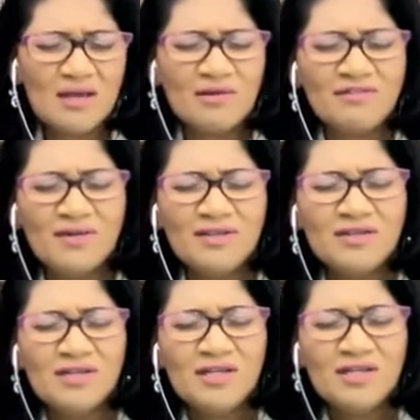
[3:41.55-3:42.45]
But
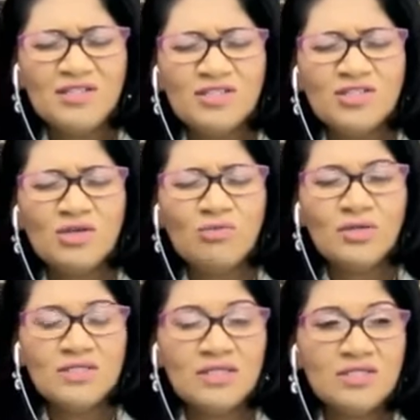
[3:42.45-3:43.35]
Father, Jesus, your
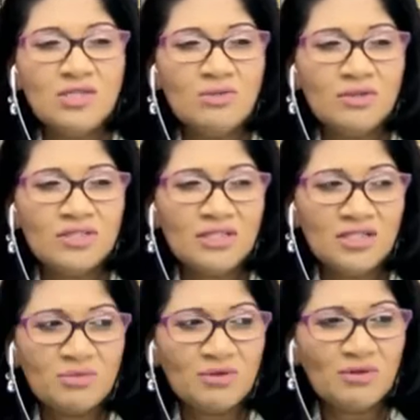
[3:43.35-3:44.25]
word says you would
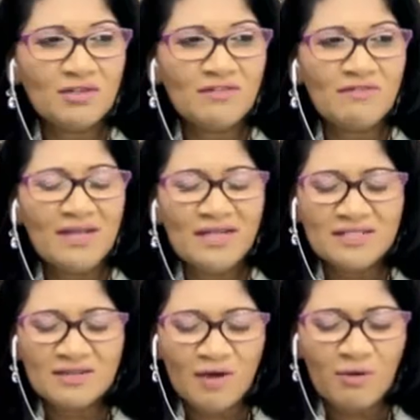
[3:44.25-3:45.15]
touch with all the feelings
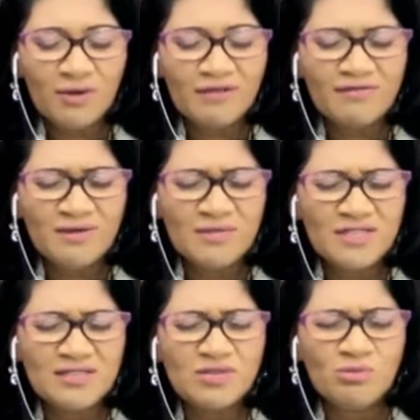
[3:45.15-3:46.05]
of our infirmities.